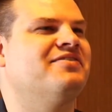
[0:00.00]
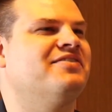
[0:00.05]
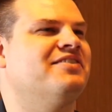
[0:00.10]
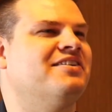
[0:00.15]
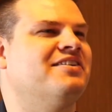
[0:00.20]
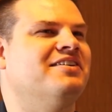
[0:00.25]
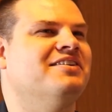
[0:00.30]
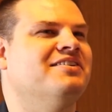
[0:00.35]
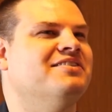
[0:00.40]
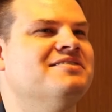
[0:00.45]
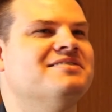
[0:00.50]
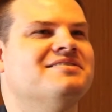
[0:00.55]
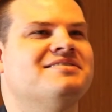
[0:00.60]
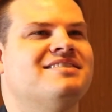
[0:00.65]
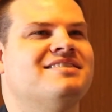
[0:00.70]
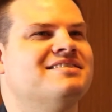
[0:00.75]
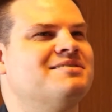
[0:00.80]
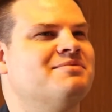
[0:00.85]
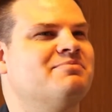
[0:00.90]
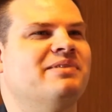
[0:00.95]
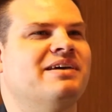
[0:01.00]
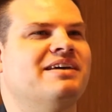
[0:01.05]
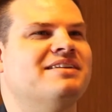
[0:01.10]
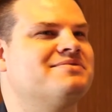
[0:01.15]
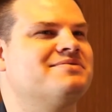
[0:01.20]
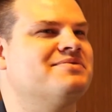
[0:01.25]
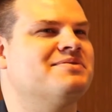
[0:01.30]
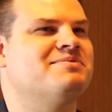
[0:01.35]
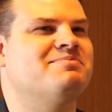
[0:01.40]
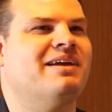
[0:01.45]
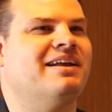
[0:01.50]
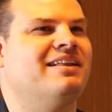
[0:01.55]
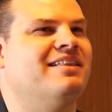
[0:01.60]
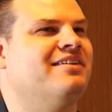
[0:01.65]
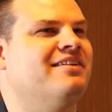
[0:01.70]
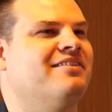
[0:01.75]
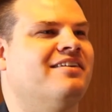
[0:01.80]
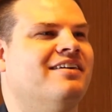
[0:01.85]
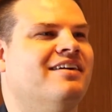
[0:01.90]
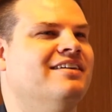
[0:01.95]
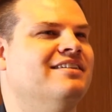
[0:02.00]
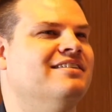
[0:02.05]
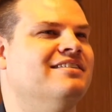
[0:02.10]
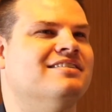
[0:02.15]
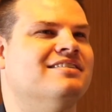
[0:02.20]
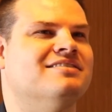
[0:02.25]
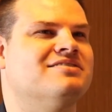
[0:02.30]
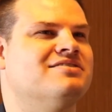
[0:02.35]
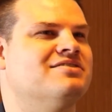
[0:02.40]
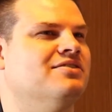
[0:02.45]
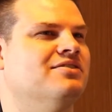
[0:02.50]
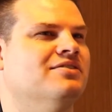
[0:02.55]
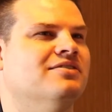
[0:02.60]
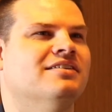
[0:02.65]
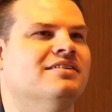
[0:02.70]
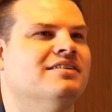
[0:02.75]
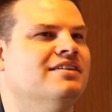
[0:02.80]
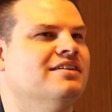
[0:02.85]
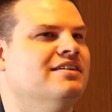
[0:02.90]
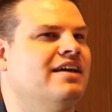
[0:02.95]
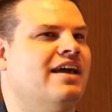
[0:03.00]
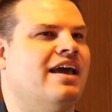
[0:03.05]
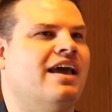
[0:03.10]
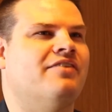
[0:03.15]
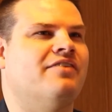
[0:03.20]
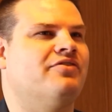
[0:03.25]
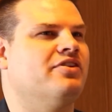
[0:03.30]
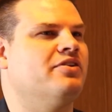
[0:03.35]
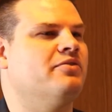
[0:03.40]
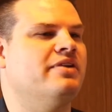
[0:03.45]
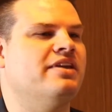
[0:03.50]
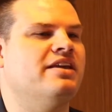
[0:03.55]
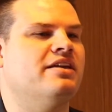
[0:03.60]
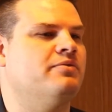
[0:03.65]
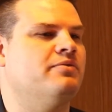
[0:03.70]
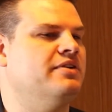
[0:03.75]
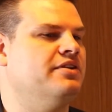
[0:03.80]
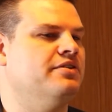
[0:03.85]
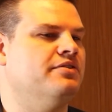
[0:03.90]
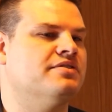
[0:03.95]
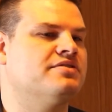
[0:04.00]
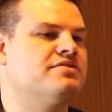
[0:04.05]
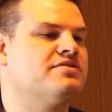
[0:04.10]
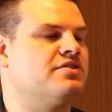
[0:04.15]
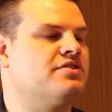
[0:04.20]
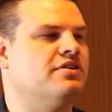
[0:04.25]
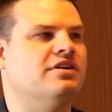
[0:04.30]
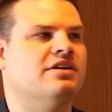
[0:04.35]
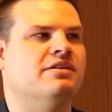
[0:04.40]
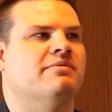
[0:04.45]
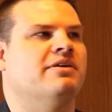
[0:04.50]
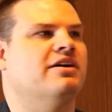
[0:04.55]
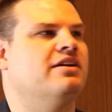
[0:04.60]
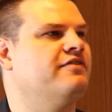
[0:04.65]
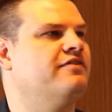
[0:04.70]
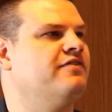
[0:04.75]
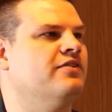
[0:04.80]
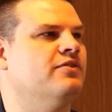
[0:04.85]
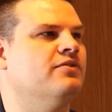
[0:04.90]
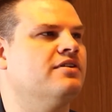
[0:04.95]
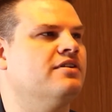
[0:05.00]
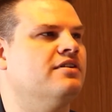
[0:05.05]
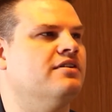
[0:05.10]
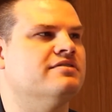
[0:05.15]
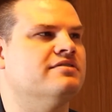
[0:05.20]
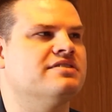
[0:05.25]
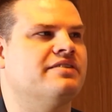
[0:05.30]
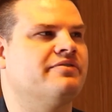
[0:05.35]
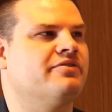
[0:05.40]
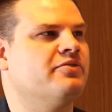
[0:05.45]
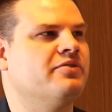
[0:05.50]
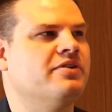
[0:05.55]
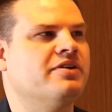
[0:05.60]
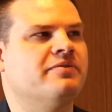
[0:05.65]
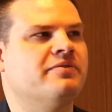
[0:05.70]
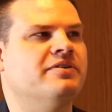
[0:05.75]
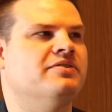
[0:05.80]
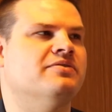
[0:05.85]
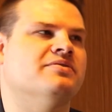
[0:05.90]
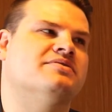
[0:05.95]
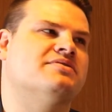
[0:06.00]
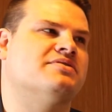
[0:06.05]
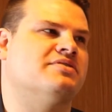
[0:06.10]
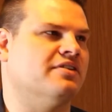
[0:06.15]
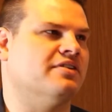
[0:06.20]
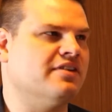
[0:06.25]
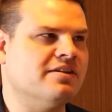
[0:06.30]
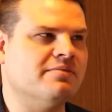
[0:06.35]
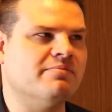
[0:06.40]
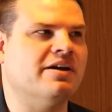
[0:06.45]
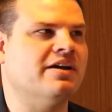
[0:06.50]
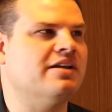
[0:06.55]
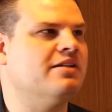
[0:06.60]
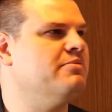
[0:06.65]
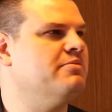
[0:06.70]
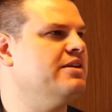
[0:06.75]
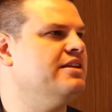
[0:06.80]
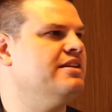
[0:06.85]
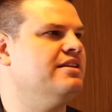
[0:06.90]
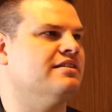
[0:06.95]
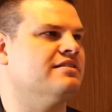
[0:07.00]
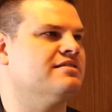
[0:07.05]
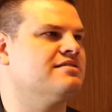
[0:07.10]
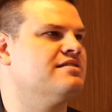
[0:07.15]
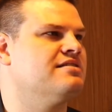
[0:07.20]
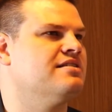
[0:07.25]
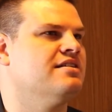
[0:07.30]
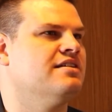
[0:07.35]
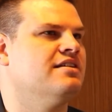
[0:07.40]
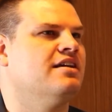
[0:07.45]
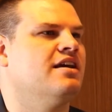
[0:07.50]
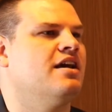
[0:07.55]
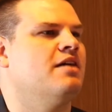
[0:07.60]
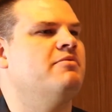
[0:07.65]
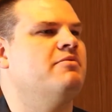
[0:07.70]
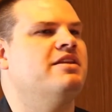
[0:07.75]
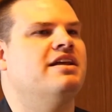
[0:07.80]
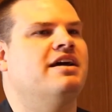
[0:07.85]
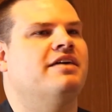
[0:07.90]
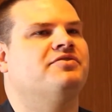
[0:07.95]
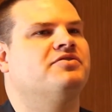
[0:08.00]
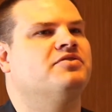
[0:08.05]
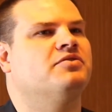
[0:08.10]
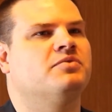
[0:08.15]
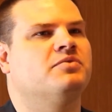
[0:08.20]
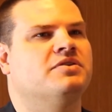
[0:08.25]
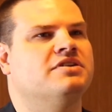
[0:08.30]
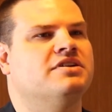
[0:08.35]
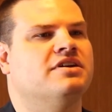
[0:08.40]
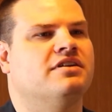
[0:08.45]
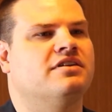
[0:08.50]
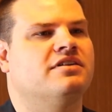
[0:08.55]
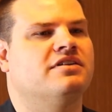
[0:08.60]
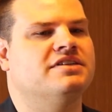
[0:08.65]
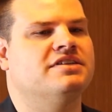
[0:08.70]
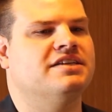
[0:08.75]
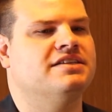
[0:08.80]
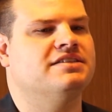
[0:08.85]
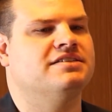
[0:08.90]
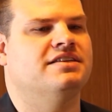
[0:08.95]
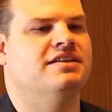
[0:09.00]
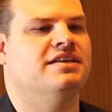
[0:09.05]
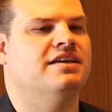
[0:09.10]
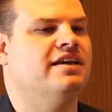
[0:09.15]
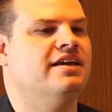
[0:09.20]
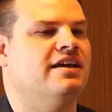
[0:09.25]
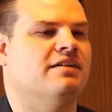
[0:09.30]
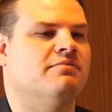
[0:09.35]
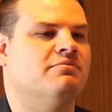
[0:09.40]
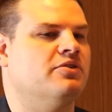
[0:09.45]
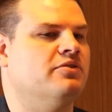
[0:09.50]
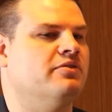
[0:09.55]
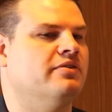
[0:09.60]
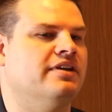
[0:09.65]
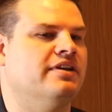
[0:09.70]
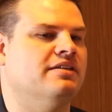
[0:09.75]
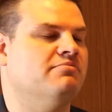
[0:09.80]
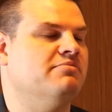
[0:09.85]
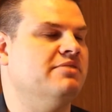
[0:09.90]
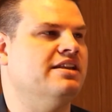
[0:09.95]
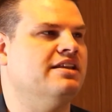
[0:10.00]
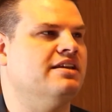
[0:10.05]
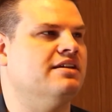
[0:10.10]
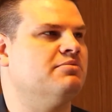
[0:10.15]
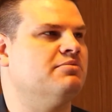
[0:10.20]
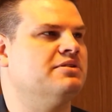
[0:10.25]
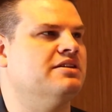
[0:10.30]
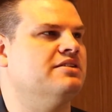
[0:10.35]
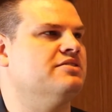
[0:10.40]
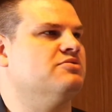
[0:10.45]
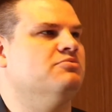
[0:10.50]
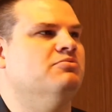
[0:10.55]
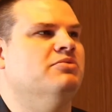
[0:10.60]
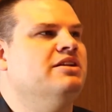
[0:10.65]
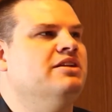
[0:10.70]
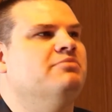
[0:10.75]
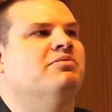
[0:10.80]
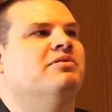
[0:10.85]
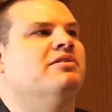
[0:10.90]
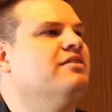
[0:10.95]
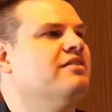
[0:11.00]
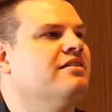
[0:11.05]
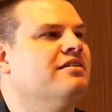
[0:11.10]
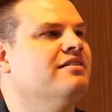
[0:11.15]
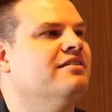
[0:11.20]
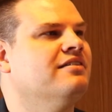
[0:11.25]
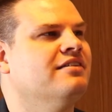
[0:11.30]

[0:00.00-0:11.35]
Arias says it best, respect the grind. And so every week we do a certain amount of phone calls. Every week we do a certain amount of meetings. I mean, after we're done our day today, I'm going and meeting a potential money partner,